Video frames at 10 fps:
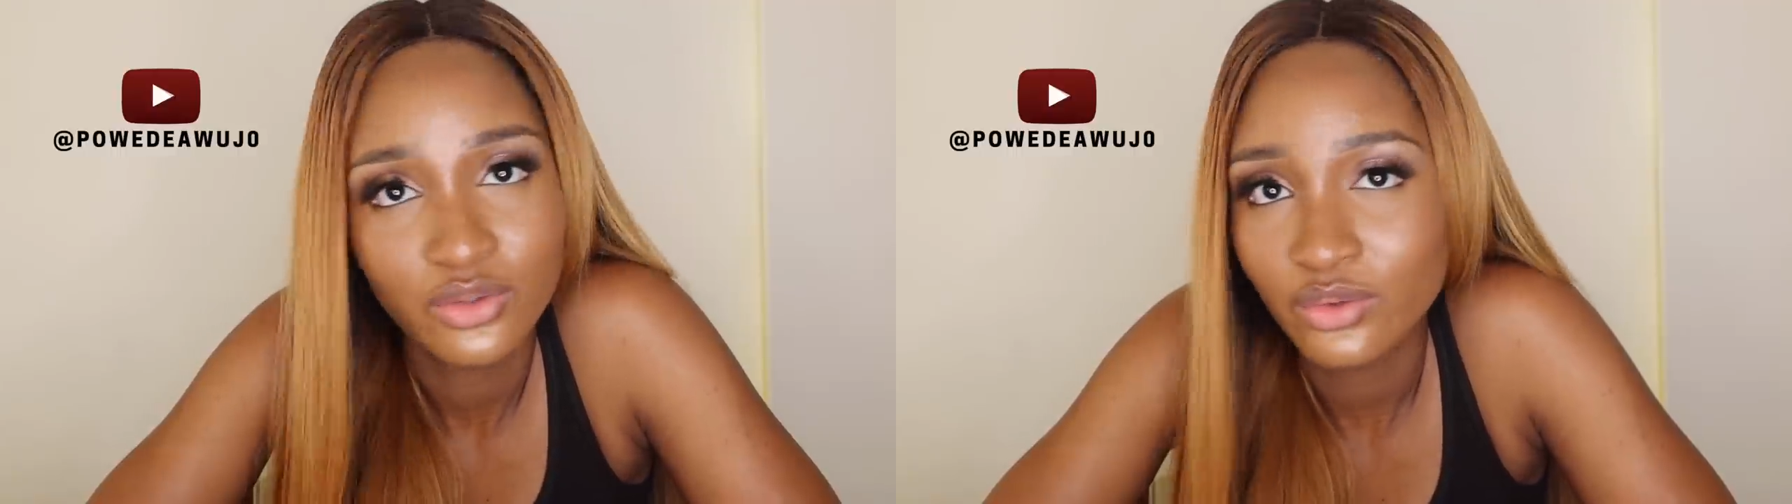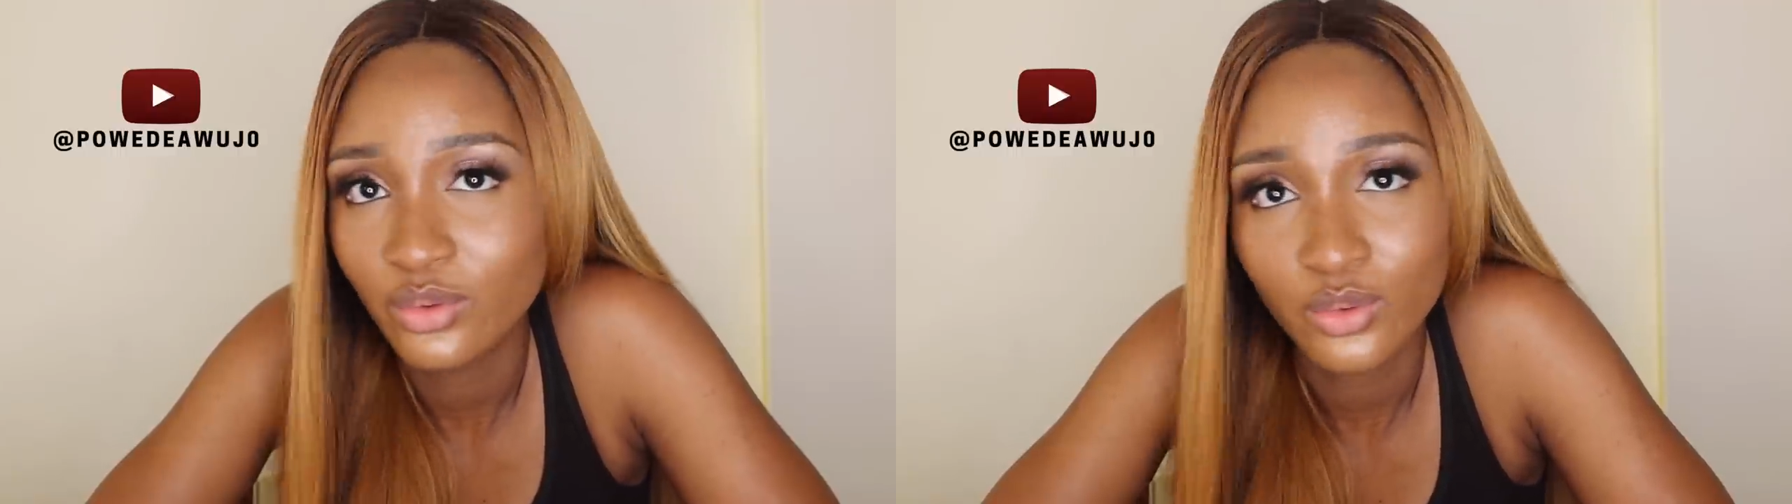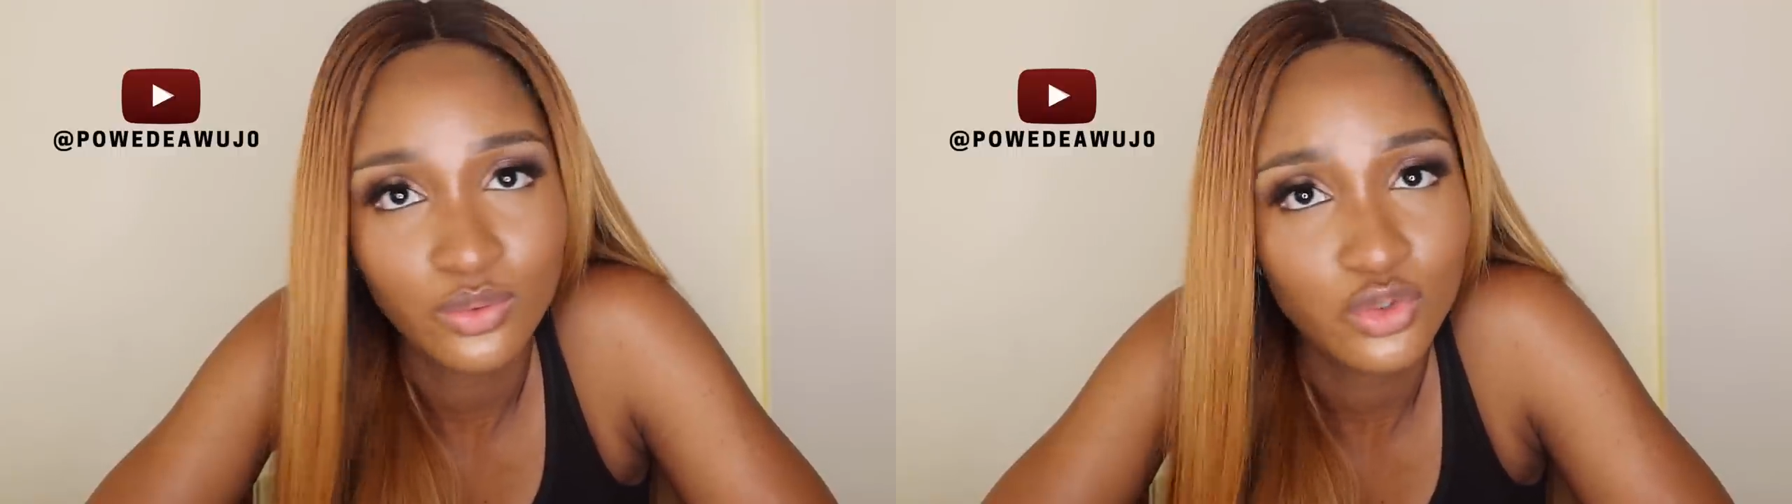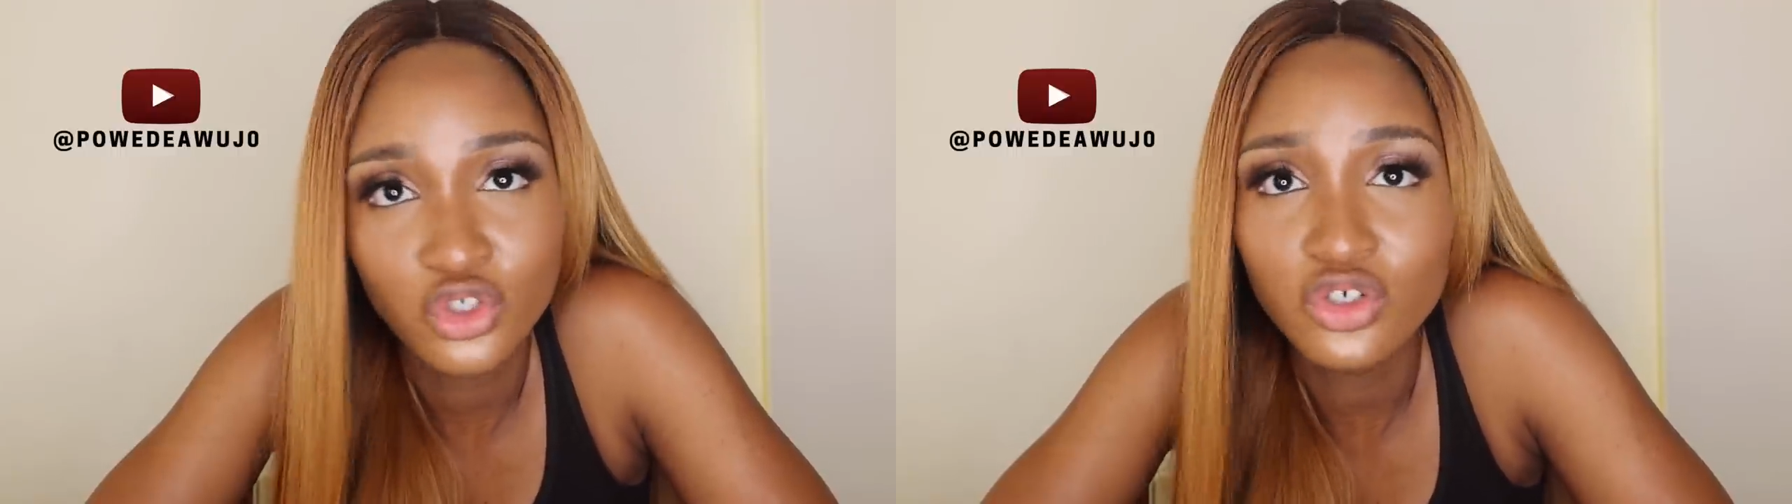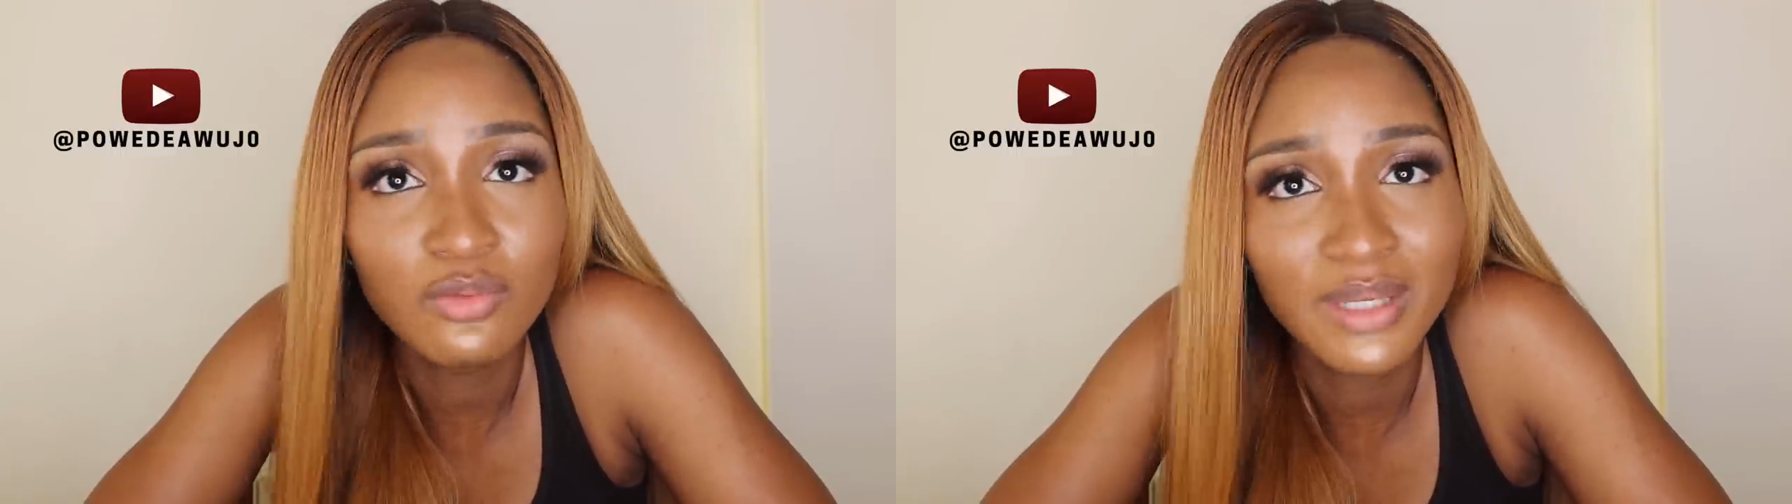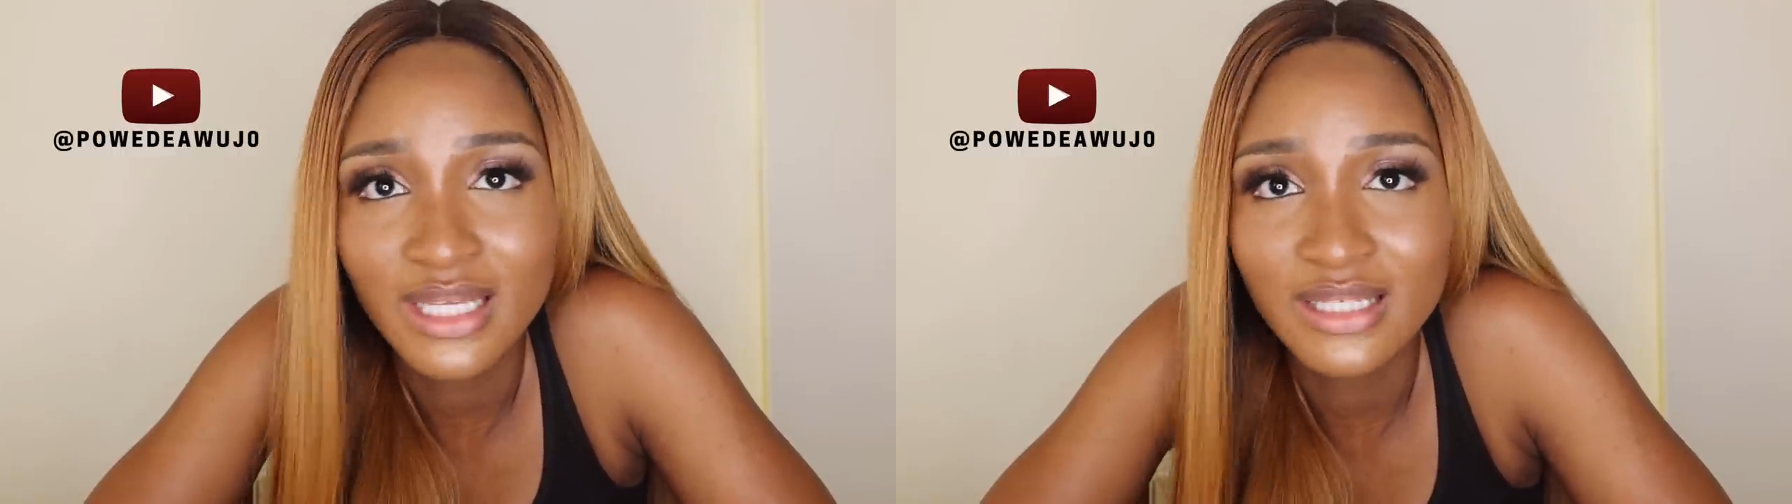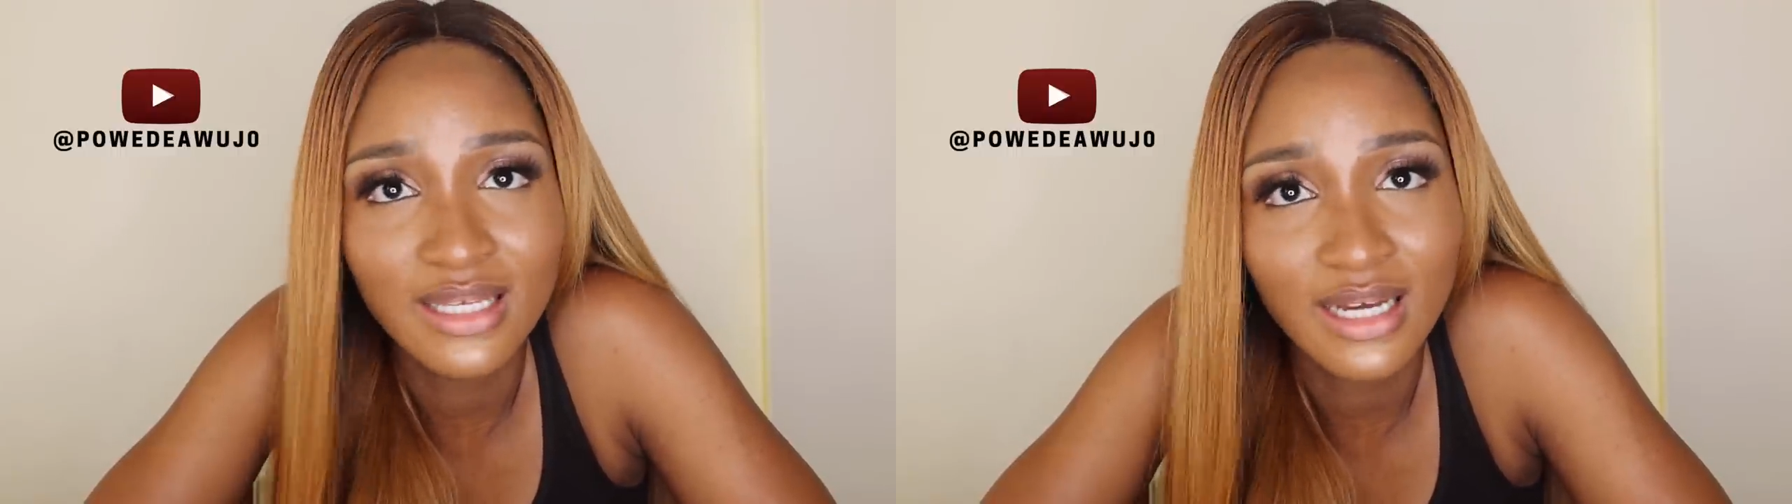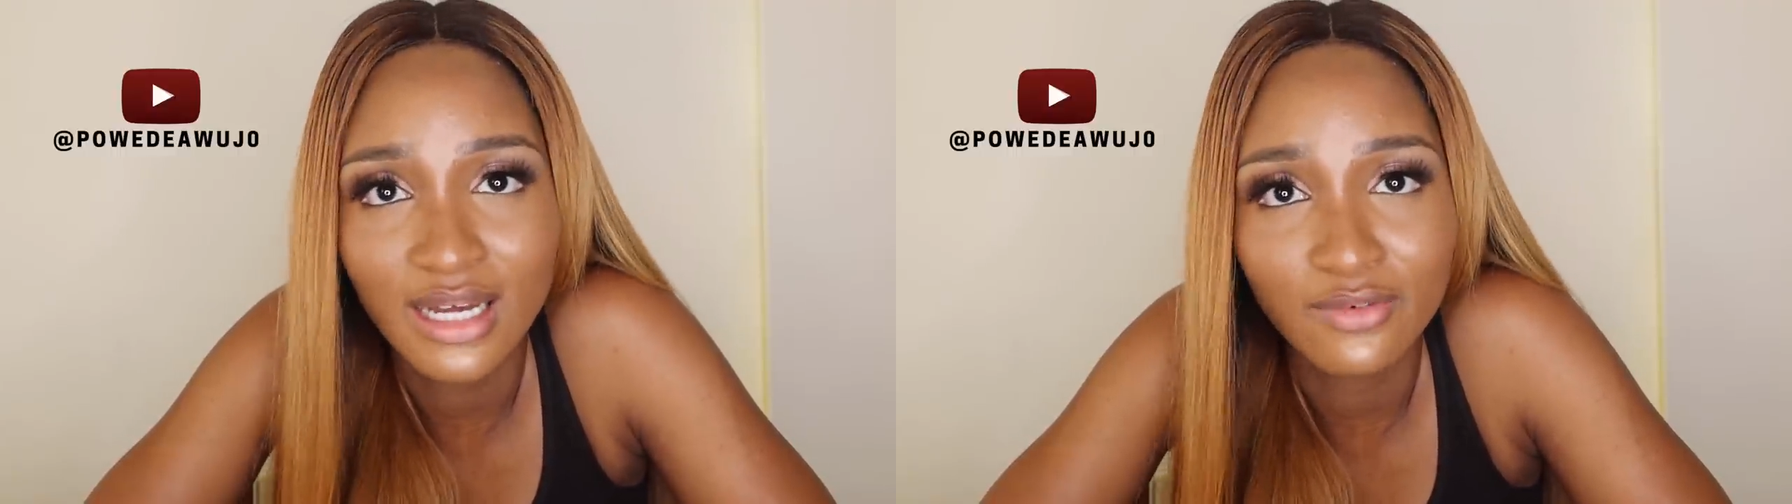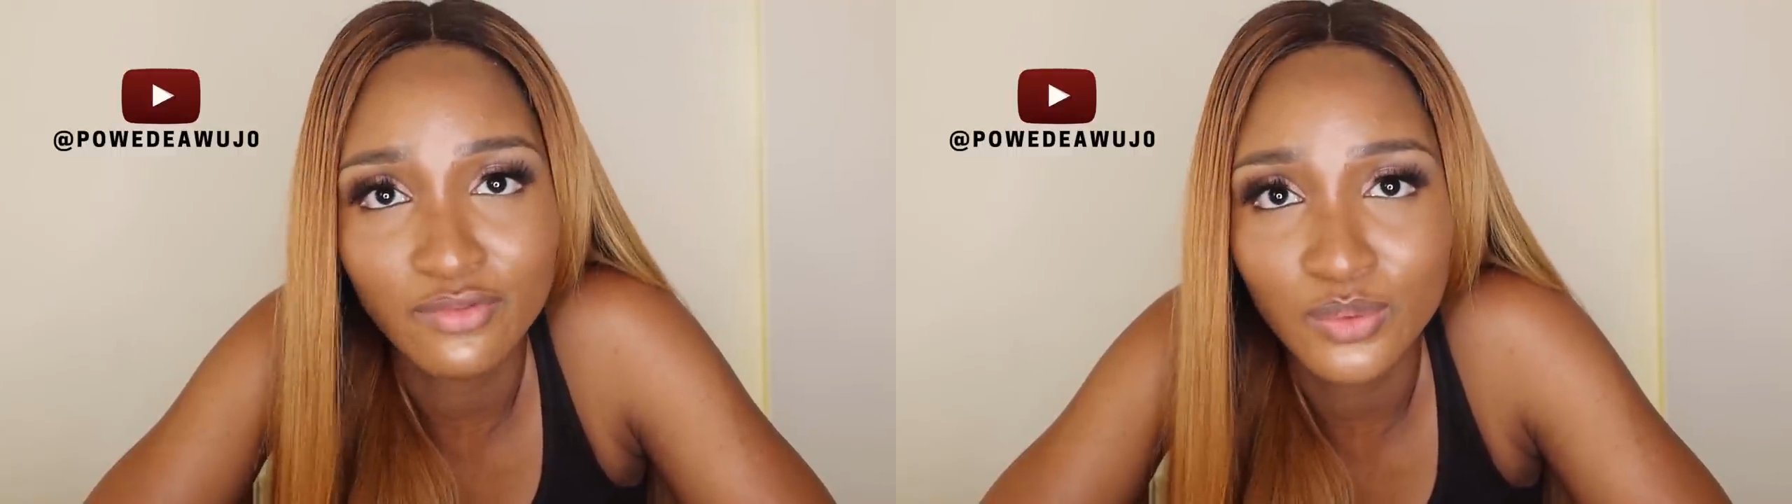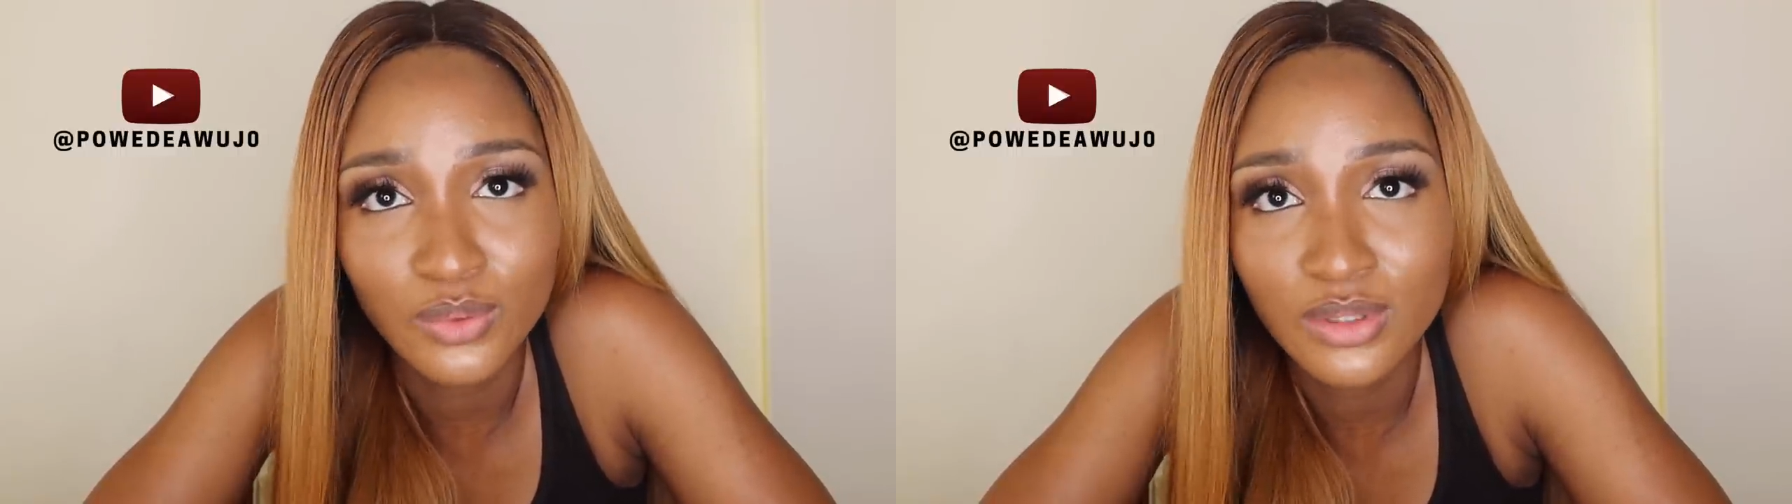No, you shouldn't be eating canned
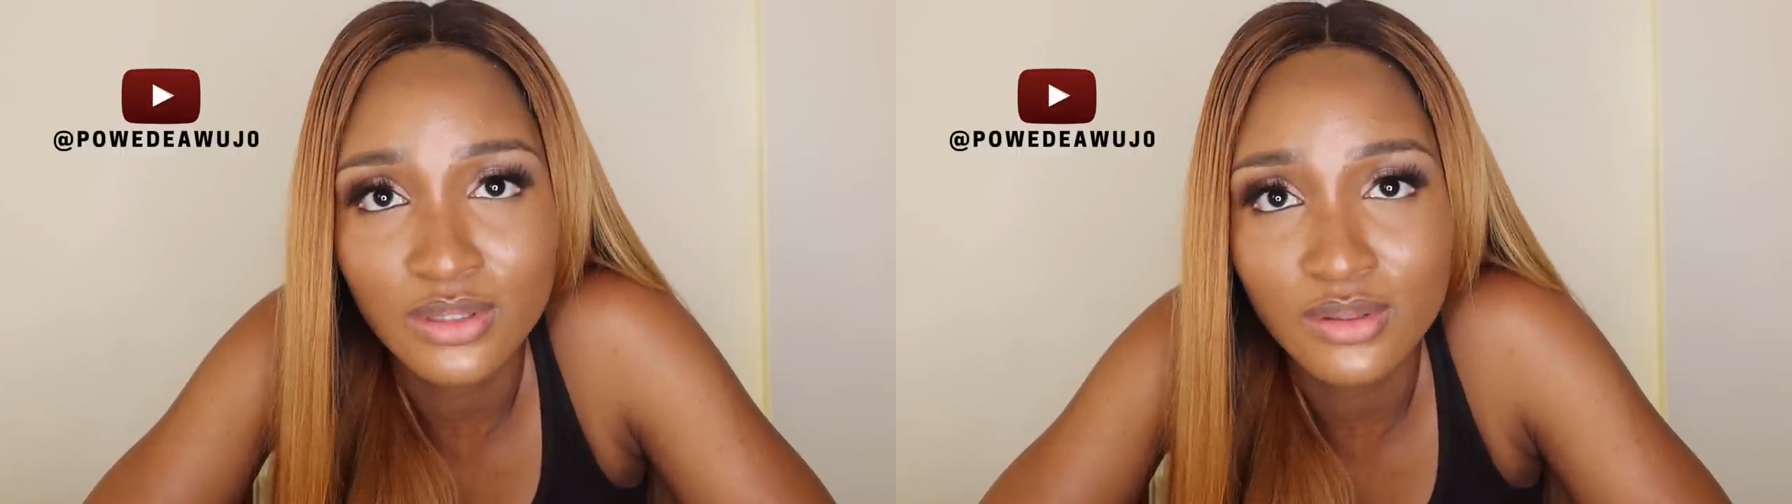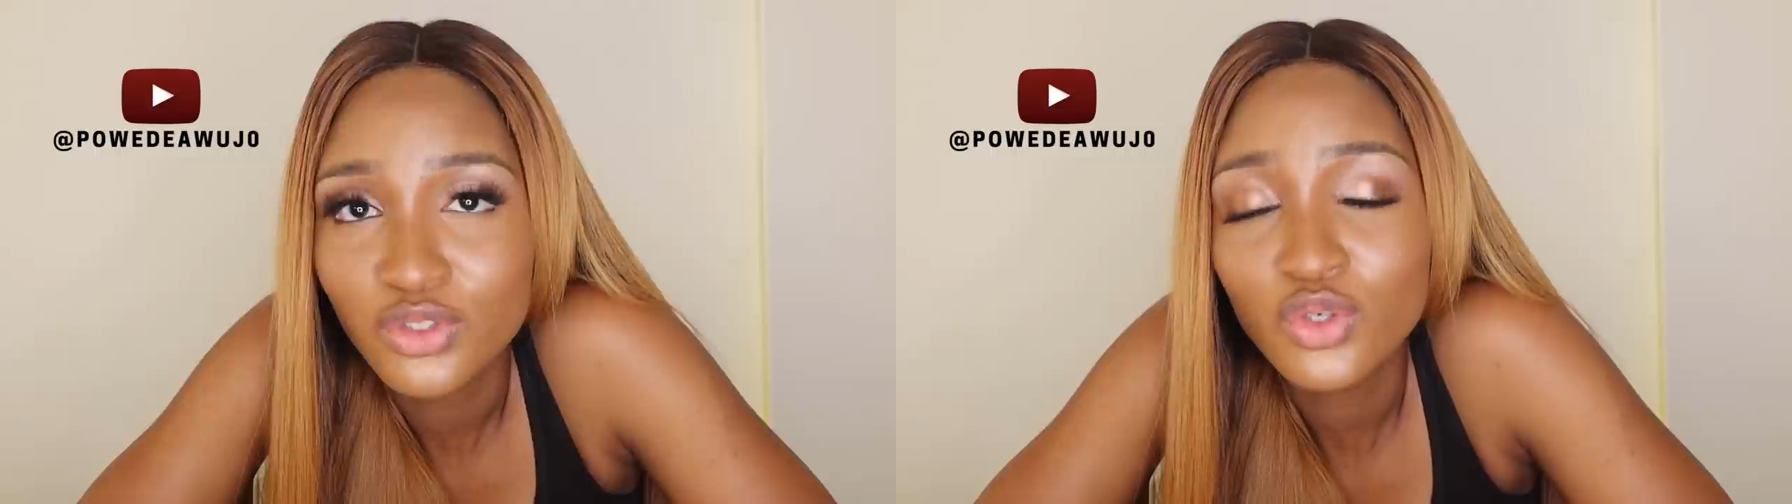foods.